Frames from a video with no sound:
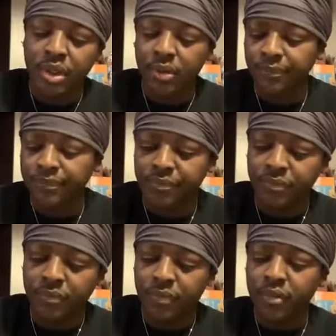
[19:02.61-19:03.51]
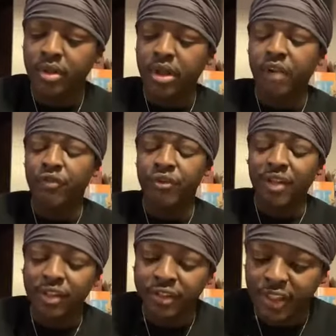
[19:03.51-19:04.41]
um our
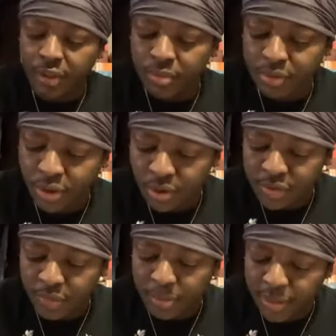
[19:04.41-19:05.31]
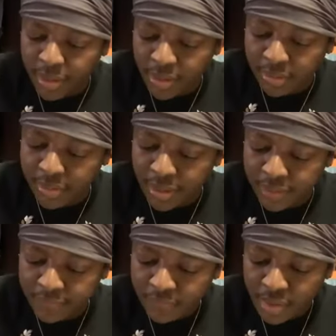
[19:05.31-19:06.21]
forefather Jacob told us from the beginning,
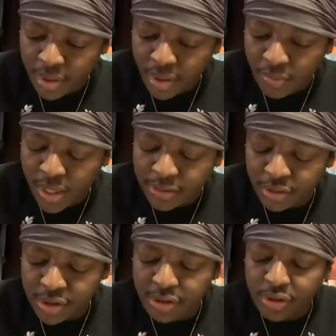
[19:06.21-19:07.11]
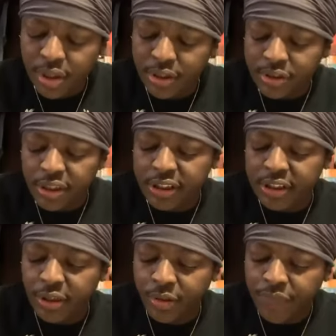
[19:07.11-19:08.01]
man. Right? So this uh, Genesis
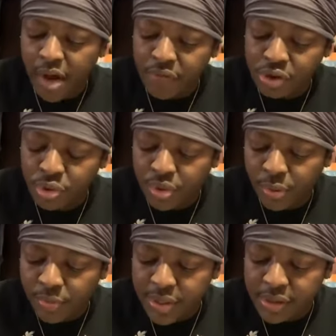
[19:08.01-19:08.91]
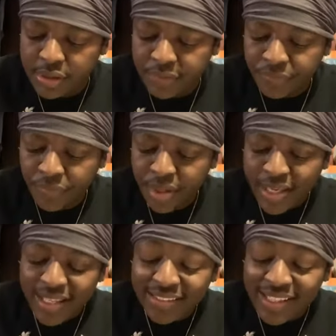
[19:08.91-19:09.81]
35 and 2, and it reads,
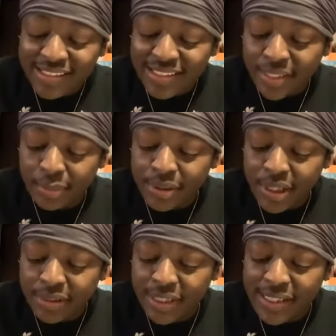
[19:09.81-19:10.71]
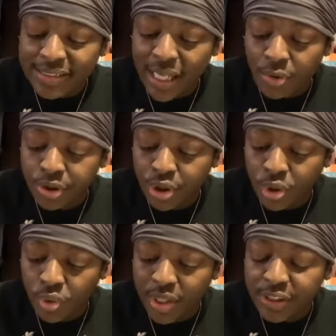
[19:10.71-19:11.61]
Then Jacob said unto his
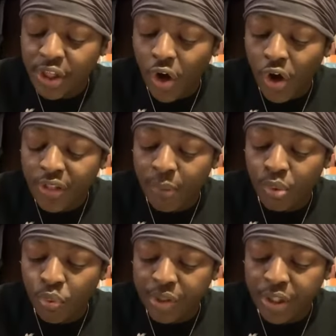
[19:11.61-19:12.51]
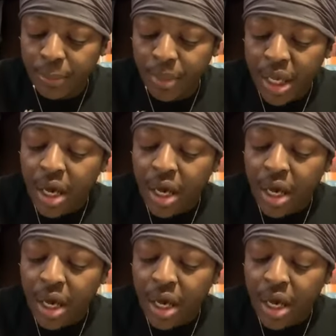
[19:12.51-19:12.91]
household and to all that were with him,